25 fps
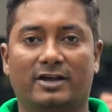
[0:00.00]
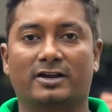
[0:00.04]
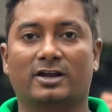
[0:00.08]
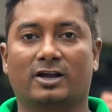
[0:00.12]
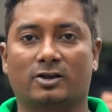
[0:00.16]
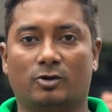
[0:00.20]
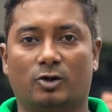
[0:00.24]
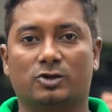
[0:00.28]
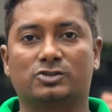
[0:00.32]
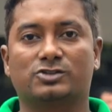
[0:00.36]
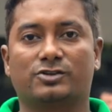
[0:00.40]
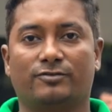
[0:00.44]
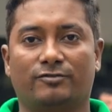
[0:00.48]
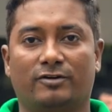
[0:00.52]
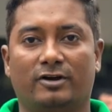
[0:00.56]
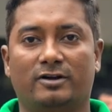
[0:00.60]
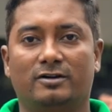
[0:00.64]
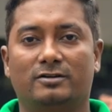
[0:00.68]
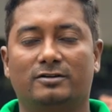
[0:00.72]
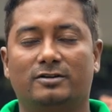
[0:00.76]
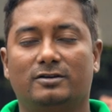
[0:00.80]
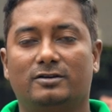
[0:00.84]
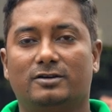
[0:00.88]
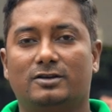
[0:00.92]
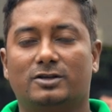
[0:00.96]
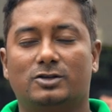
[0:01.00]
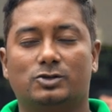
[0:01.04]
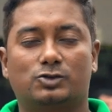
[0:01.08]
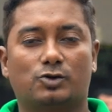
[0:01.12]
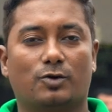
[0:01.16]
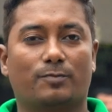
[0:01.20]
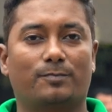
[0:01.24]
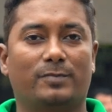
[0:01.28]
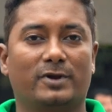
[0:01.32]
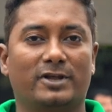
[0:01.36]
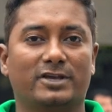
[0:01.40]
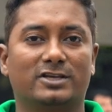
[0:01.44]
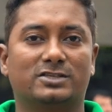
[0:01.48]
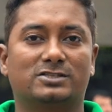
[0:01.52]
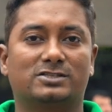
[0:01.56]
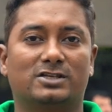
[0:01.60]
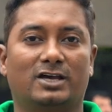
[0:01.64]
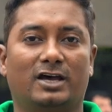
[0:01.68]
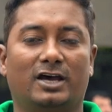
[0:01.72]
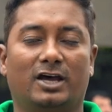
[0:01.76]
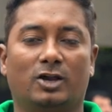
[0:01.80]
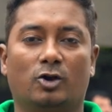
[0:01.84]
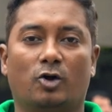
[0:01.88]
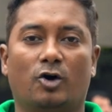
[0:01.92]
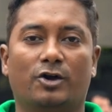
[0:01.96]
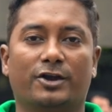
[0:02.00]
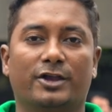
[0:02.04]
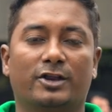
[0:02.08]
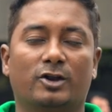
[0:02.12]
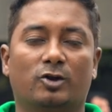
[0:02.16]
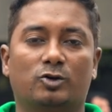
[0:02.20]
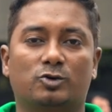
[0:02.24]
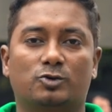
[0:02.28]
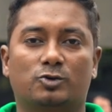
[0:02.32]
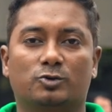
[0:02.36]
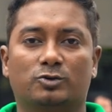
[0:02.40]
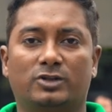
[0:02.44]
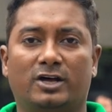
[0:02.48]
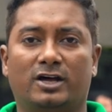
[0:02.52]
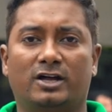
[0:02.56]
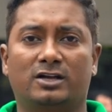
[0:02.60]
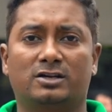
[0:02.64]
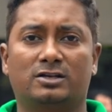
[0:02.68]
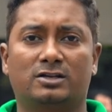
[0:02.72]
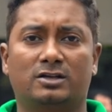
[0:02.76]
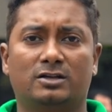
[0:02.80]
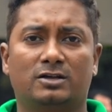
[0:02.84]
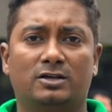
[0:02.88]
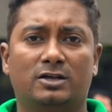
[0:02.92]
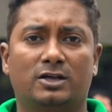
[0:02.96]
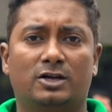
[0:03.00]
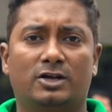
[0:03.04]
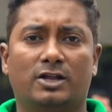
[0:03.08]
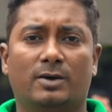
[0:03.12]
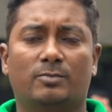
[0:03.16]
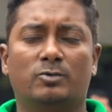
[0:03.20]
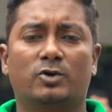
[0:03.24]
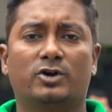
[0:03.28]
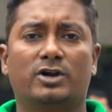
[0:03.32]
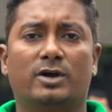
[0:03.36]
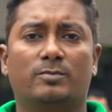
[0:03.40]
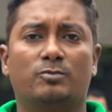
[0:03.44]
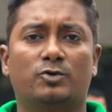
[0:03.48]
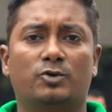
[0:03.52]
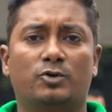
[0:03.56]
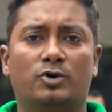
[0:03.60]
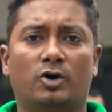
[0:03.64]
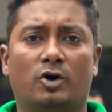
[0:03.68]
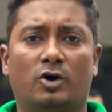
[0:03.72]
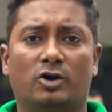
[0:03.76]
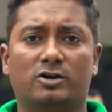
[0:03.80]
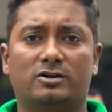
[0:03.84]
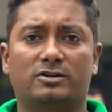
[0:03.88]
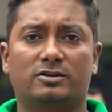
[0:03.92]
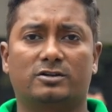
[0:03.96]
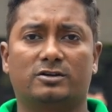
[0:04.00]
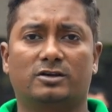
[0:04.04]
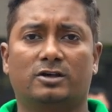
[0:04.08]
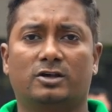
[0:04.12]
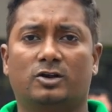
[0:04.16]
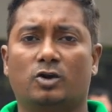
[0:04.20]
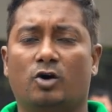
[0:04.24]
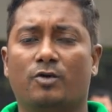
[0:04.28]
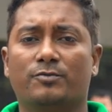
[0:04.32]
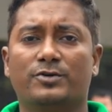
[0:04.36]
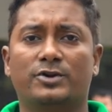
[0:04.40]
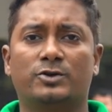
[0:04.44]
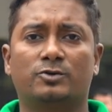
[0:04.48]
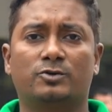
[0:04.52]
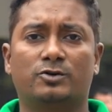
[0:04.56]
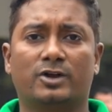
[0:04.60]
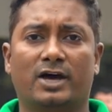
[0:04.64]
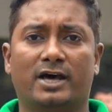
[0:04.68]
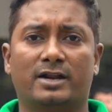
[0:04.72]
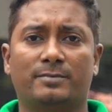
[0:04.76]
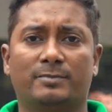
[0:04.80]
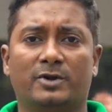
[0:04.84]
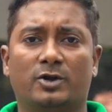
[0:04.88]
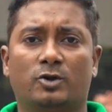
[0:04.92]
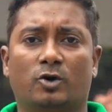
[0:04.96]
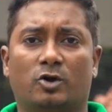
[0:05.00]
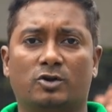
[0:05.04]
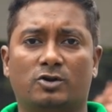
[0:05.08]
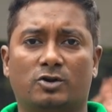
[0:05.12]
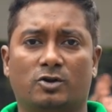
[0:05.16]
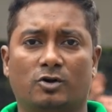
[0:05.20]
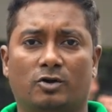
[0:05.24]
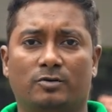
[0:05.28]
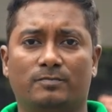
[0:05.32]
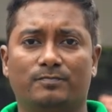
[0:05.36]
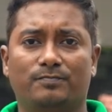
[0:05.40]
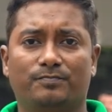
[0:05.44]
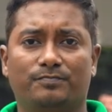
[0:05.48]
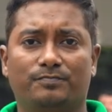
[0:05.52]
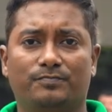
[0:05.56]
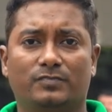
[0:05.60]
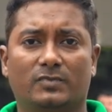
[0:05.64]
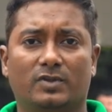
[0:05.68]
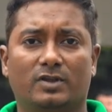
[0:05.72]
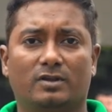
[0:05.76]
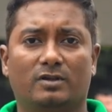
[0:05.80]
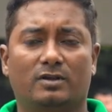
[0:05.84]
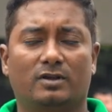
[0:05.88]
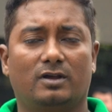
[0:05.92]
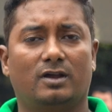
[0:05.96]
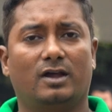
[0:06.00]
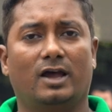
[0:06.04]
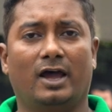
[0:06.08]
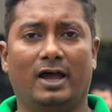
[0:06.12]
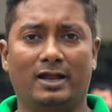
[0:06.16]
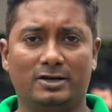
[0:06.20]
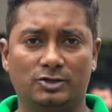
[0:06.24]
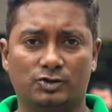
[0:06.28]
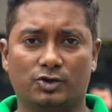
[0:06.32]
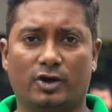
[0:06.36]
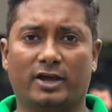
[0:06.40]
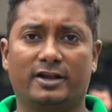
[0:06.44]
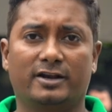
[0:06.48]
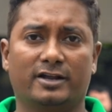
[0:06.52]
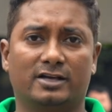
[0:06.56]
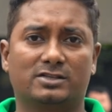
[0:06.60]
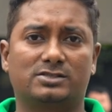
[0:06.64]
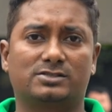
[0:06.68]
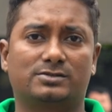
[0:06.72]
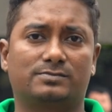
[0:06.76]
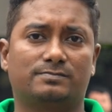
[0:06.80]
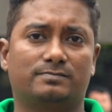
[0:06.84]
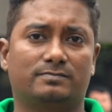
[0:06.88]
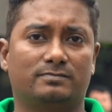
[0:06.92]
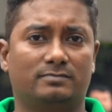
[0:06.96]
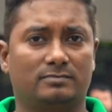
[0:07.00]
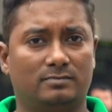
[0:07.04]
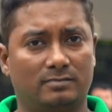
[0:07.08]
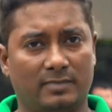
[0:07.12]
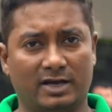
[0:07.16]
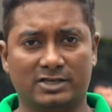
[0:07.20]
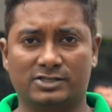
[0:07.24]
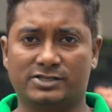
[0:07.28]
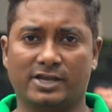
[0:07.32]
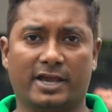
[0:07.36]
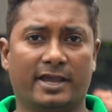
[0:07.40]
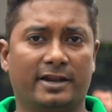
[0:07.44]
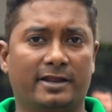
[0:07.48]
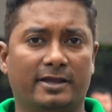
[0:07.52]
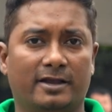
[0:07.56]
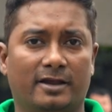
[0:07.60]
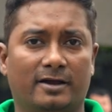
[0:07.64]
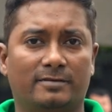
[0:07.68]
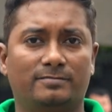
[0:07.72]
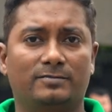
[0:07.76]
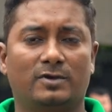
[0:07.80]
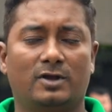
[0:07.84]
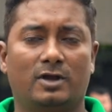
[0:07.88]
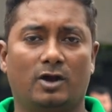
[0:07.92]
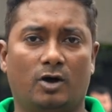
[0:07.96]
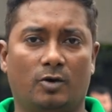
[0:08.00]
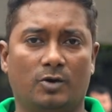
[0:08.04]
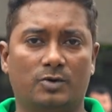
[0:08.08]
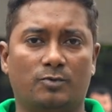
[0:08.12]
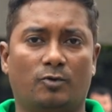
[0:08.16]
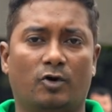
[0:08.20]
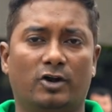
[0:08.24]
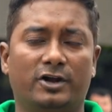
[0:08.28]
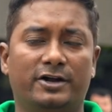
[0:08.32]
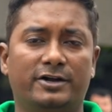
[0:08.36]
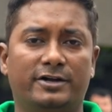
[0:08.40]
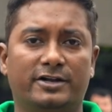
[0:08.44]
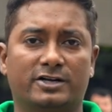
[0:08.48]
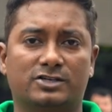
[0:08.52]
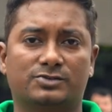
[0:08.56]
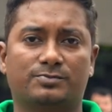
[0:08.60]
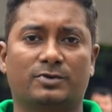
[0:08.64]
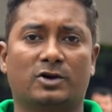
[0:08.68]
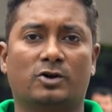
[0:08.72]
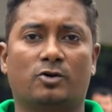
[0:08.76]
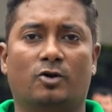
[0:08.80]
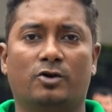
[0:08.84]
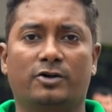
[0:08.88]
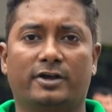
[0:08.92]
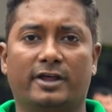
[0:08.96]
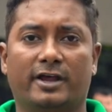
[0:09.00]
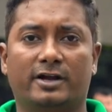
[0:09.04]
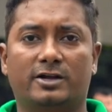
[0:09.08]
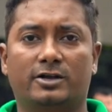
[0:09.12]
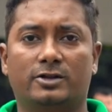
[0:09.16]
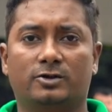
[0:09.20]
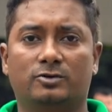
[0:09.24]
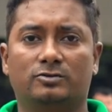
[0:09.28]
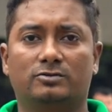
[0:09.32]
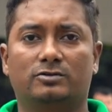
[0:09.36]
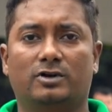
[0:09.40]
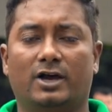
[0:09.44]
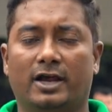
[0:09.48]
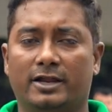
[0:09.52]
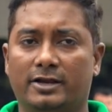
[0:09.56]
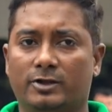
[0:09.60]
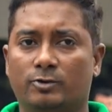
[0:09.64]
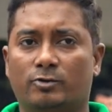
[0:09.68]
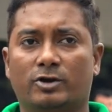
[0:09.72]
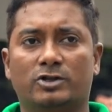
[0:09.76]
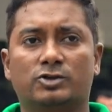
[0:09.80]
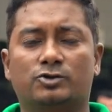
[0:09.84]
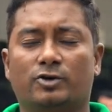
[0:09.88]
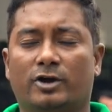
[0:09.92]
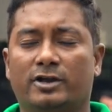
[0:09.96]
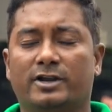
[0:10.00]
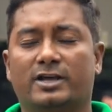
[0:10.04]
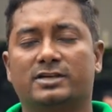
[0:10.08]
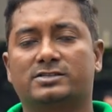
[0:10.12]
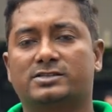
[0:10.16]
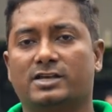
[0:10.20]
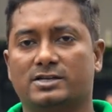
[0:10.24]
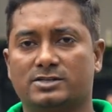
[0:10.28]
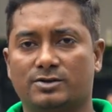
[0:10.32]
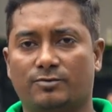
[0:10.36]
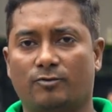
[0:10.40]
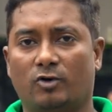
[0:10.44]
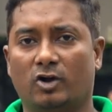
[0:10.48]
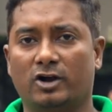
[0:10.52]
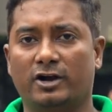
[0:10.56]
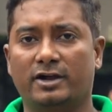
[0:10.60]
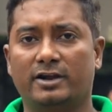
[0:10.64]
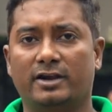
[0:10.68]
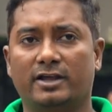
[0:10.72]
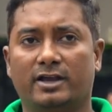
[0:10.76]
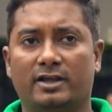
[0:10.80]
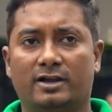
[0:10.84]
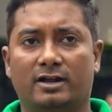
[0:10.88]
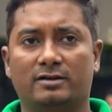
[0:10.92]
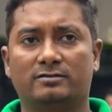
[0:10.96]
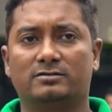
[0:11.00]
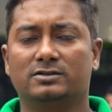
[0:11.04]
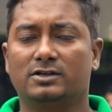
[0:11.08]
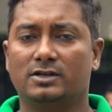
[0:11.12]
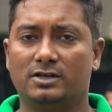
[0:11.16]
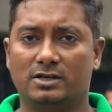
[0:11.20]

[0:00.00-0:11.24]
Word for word: are across the world, so please uh, log in out to the w w w dot robin hood army dot com and join us by signing up. Our volunteers will contact you and you can join us as a volunteer and